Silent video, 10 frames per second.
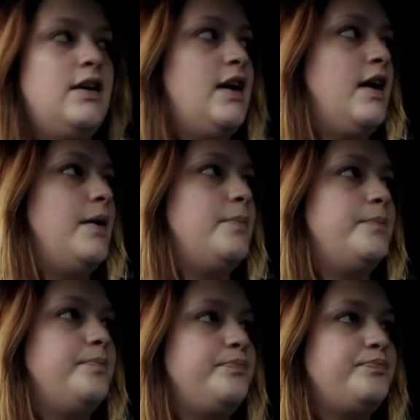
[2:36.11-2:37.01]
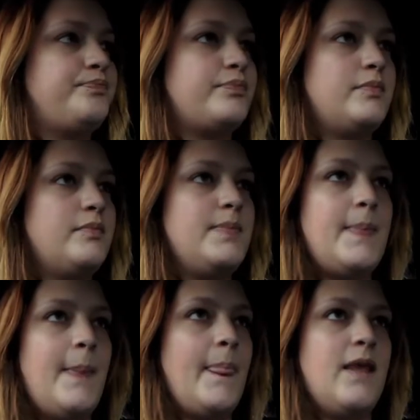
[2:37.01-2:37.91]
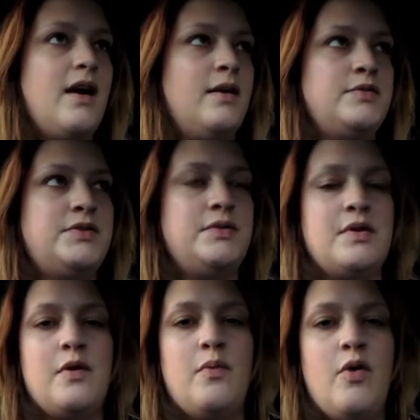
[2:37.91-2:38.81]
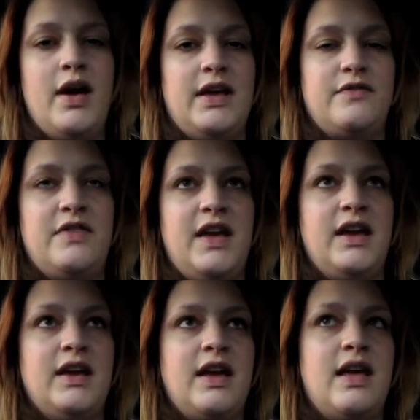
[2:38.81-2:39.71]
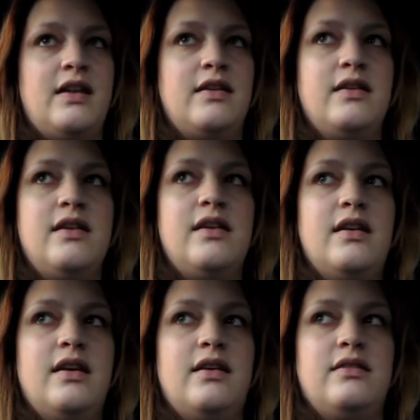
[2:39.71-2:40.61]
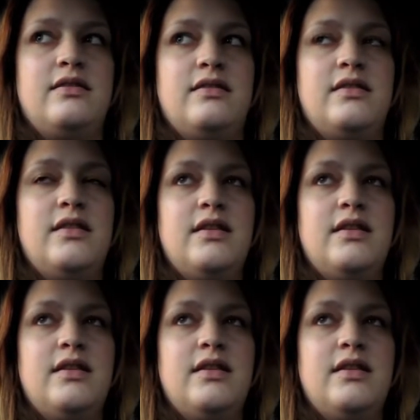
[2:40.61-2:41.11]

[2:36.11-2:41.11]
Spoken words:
I was doing the whole what if thing again, and